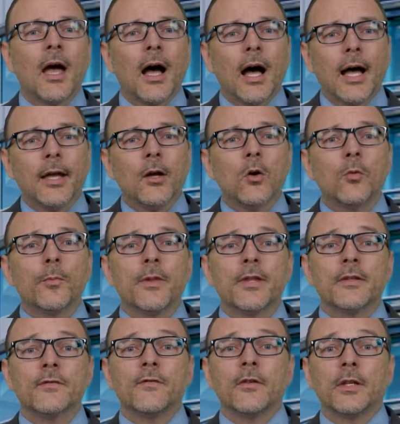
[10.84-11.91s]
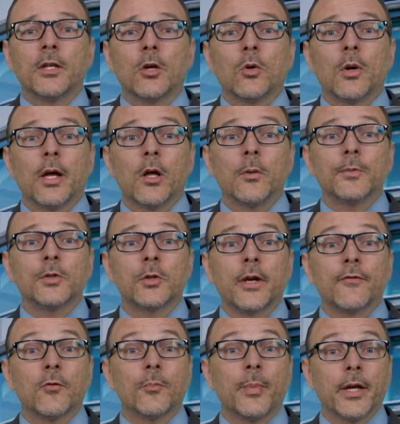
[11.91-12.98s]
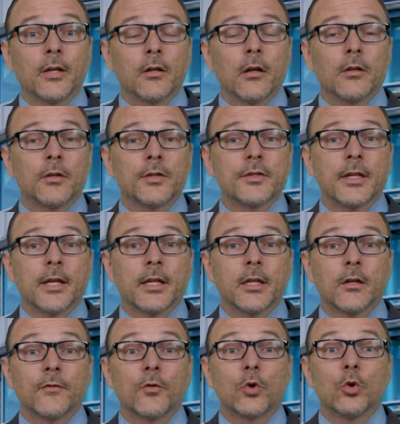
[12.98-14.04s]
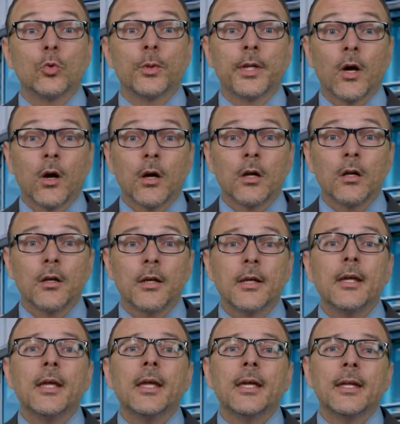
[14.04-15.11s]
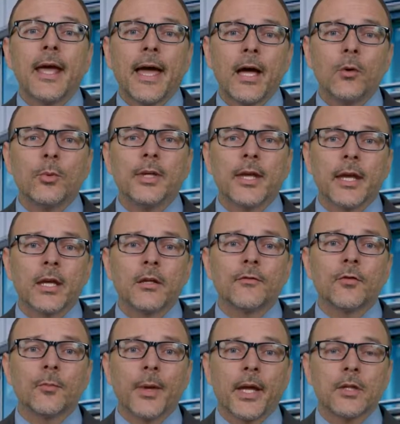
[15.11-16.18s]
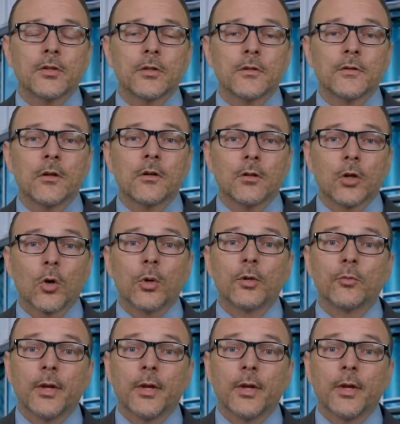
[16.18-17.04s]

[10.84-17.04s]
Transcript: I hope this video helps you have a better understanding of who we are and how we care for patients undergoing